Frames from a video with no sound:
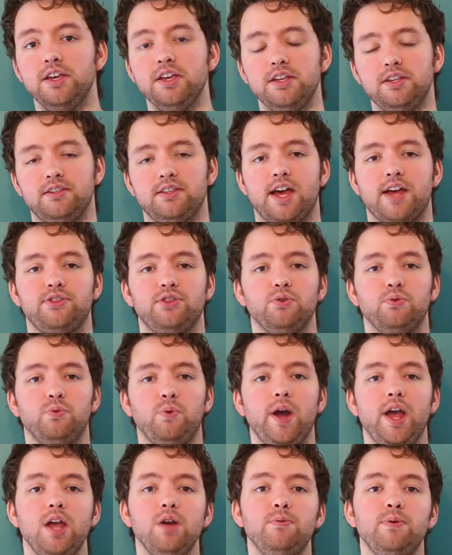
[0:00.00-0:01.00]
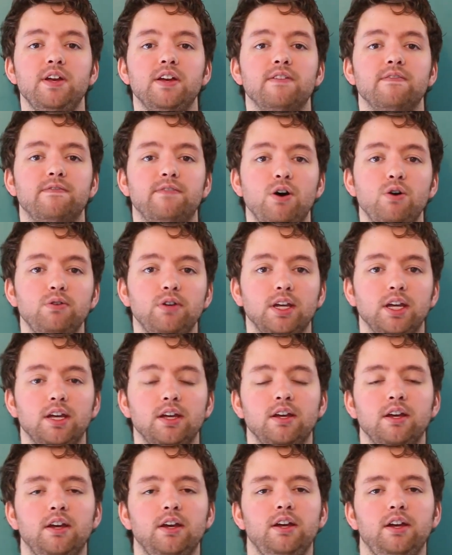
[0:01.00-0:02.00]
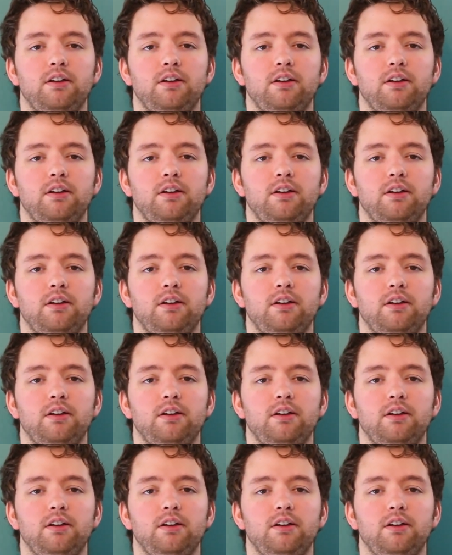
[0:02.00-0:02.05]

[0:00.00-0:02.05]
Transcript: is that the way we invoke it